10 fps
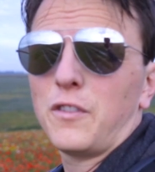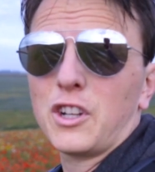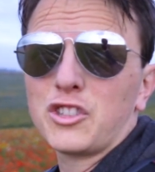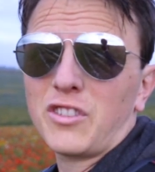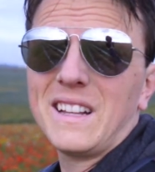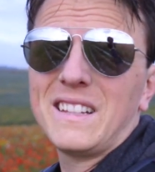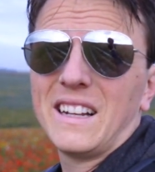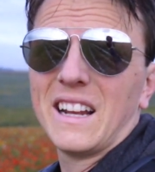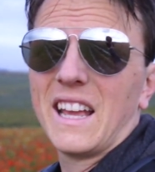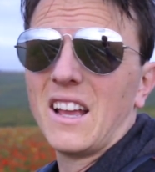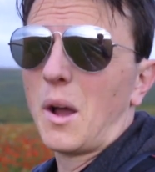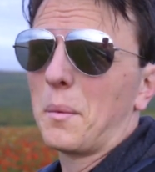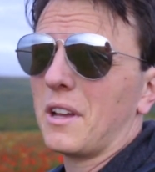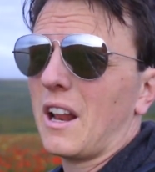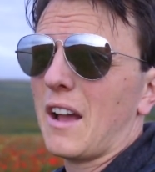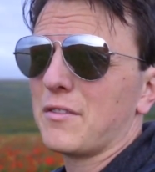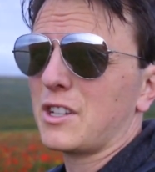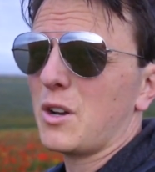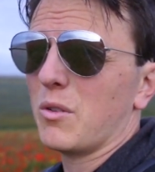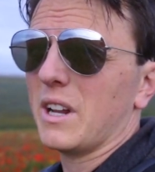frustratingly, I'm going to have to
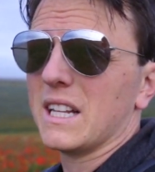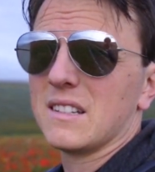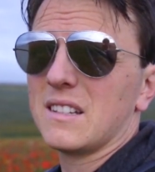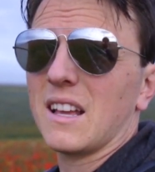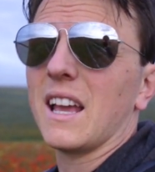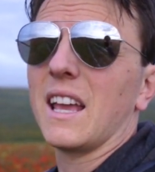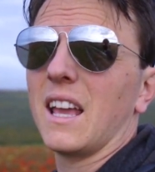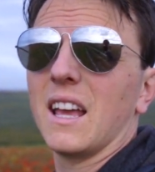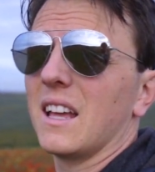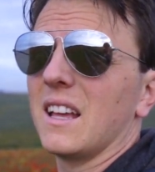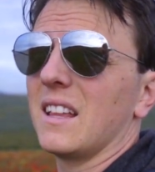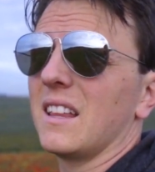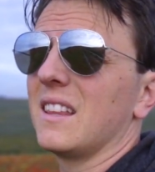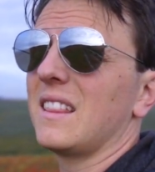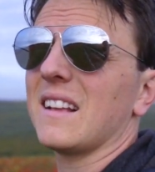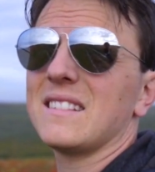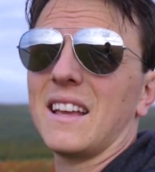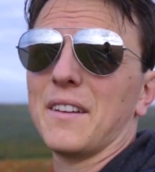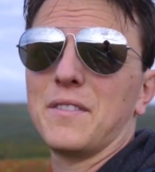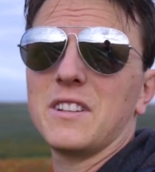call it and say that's
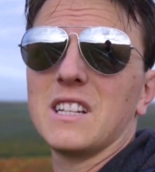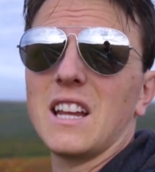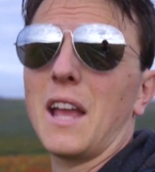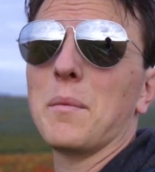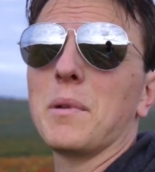it for today